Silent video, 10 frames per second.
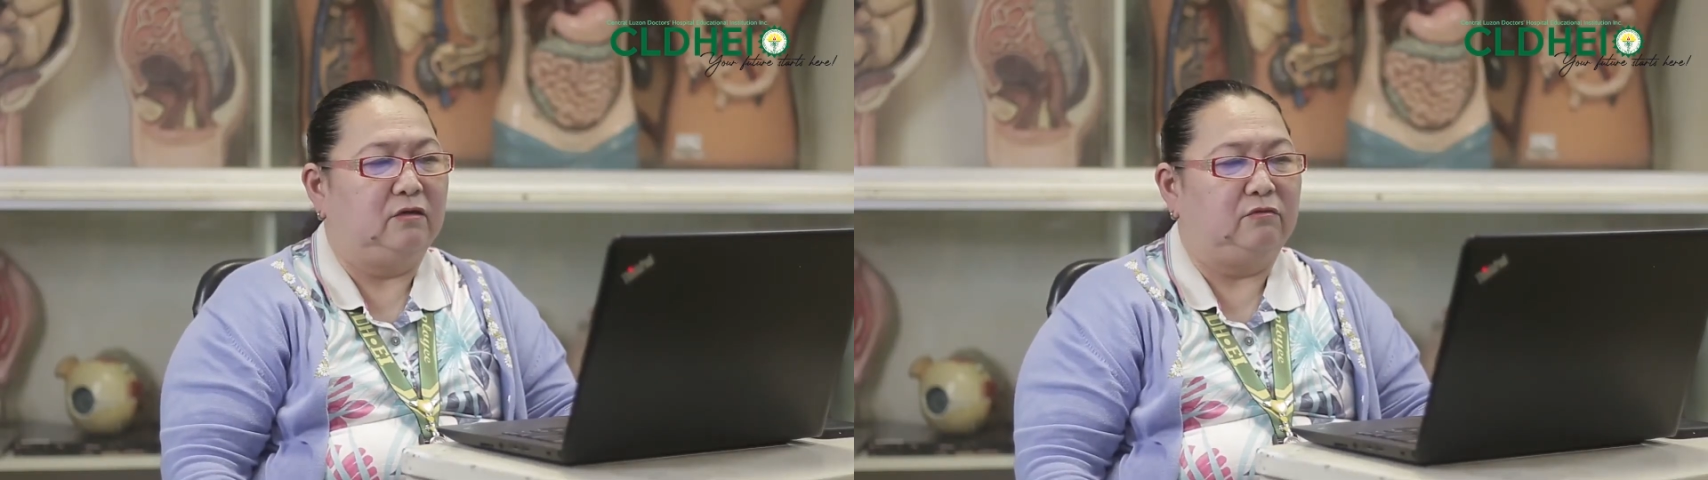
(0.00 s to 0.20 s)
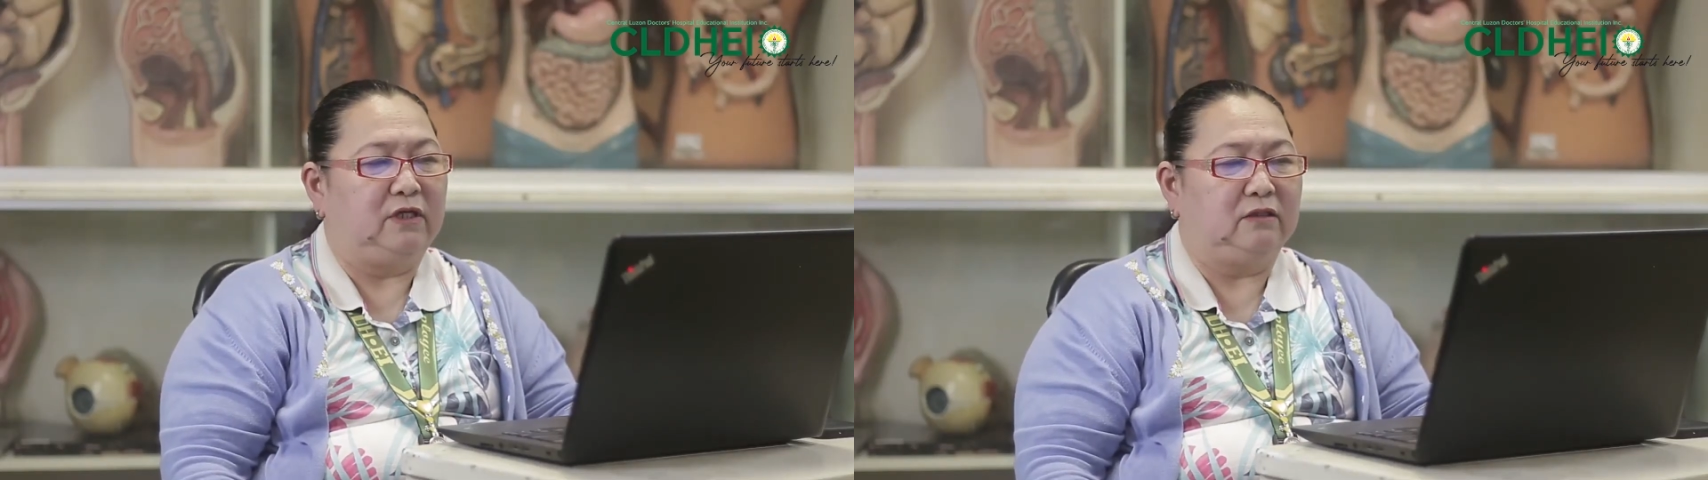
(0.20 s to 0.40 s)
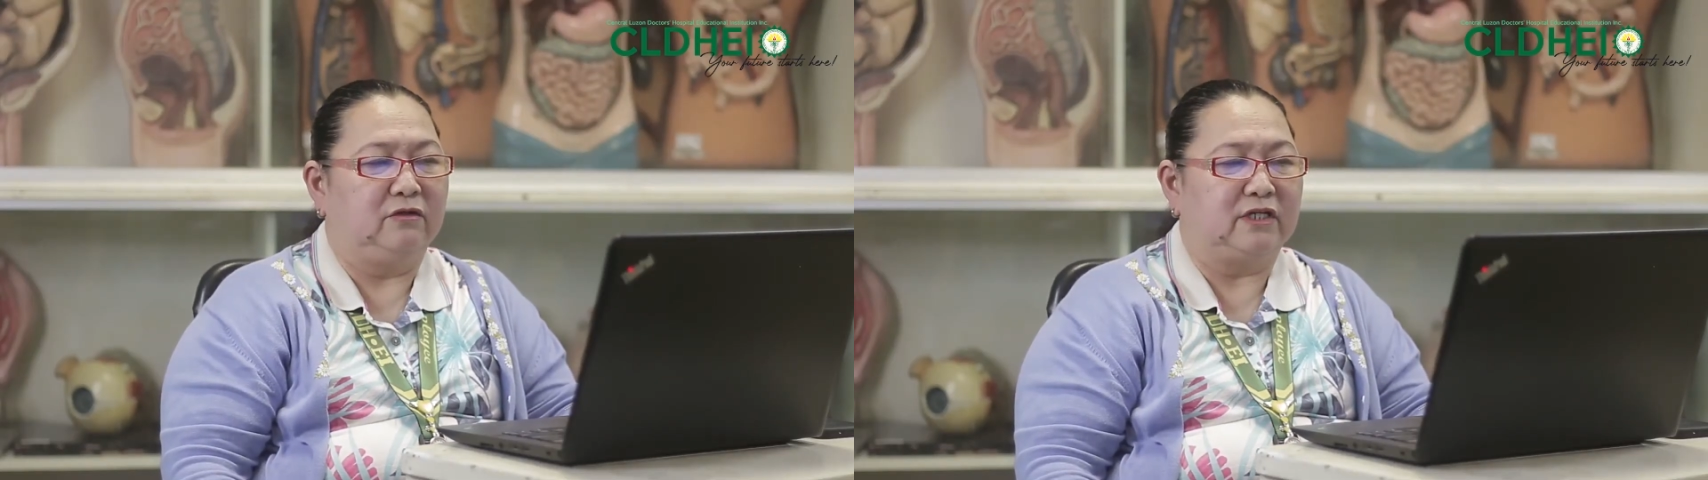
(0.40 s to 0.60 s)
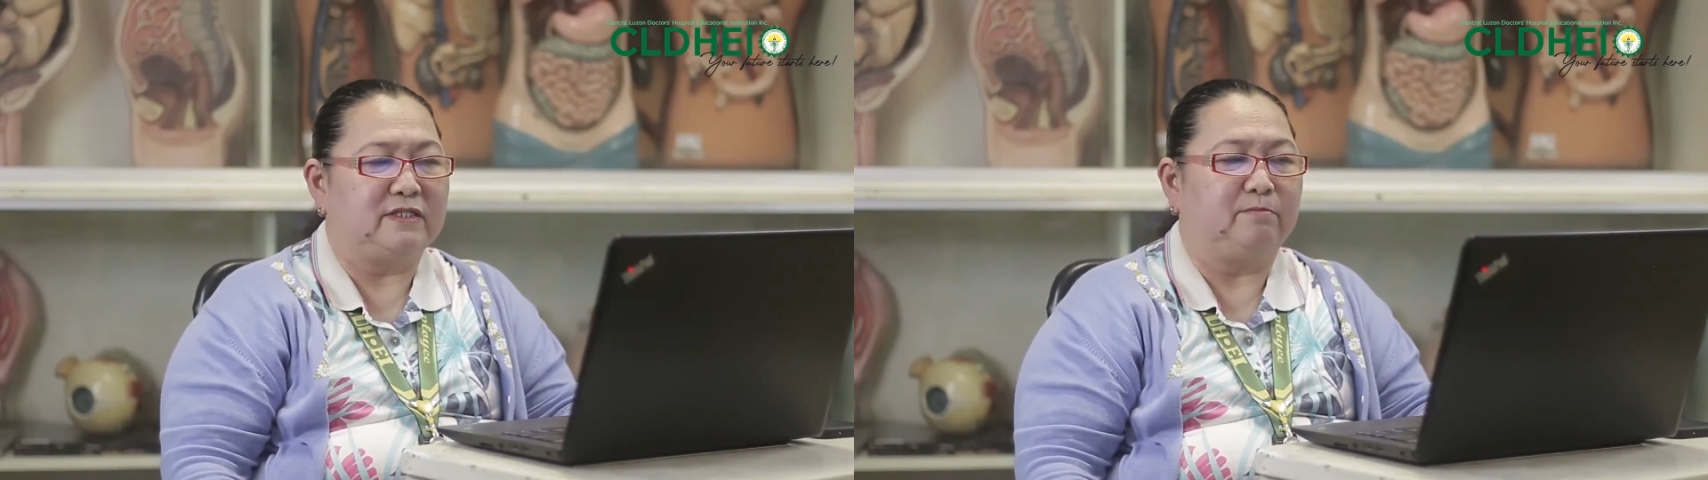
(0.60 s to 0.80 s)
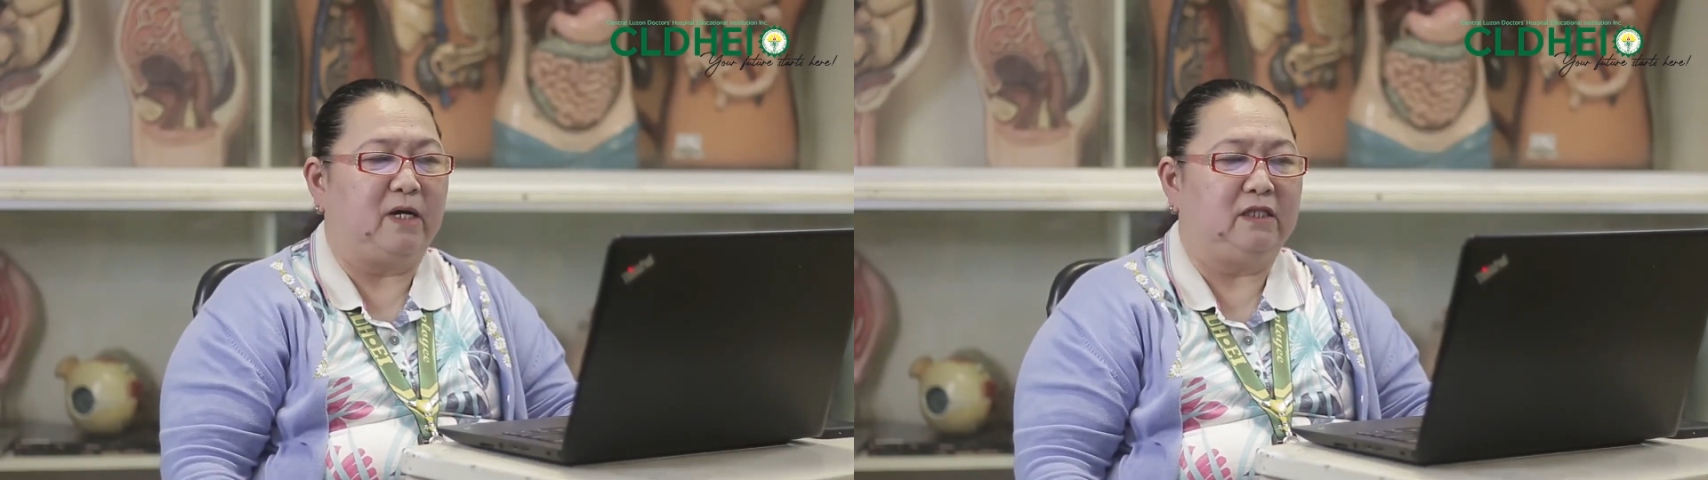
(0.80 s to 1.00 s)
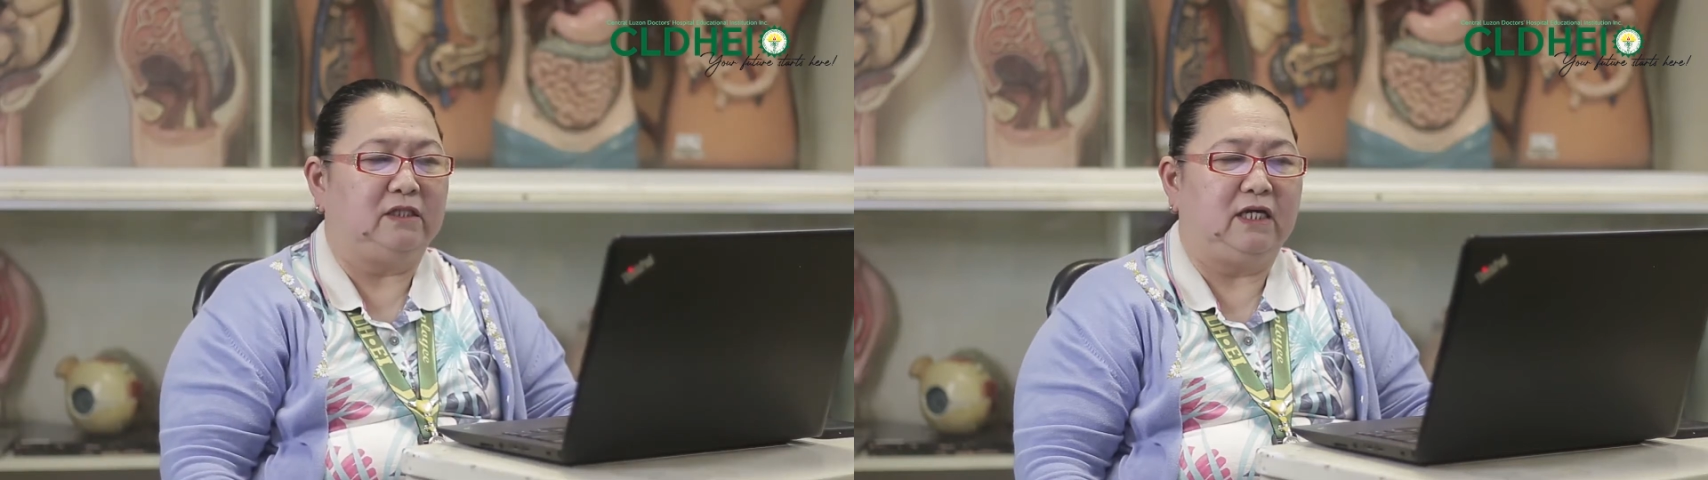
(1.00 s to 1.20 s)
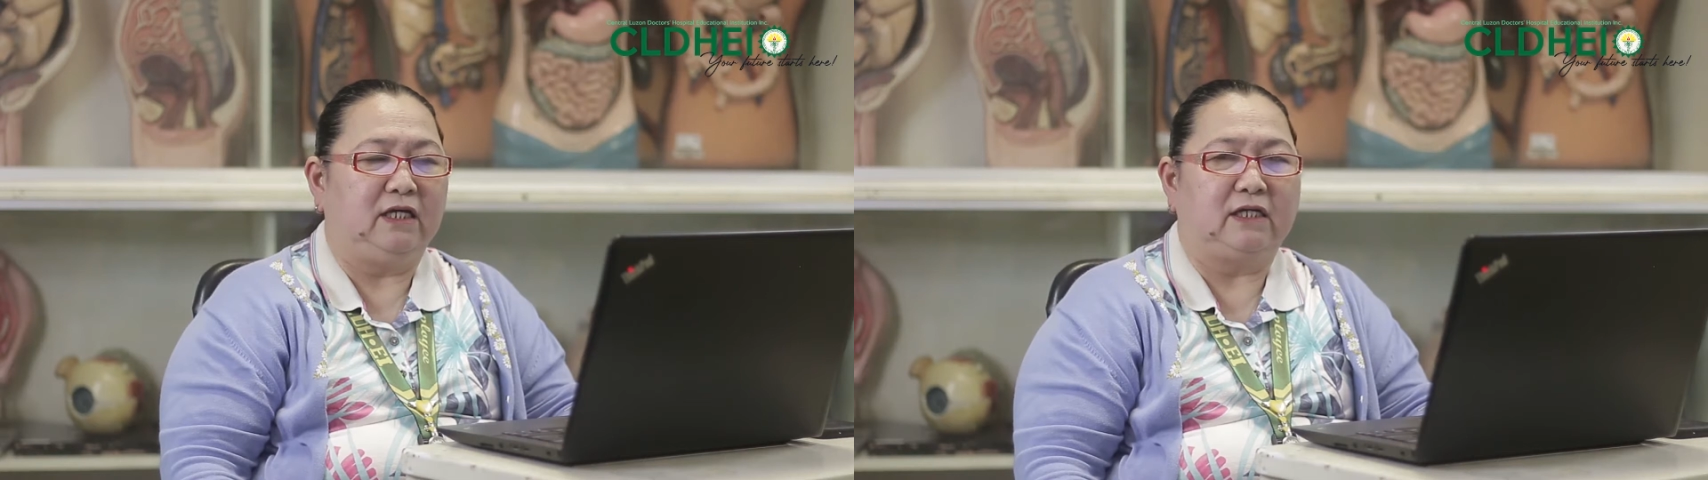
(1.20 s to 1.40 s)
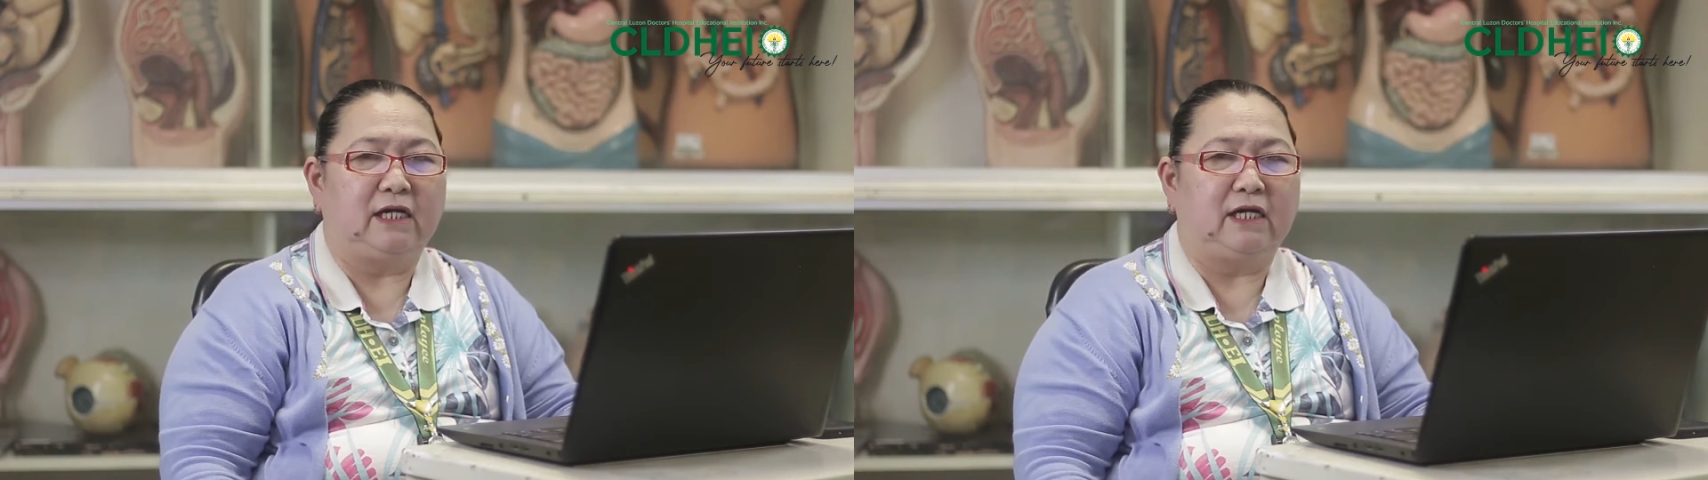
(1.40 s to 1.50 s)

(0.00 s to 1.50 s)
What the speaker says: with corresponding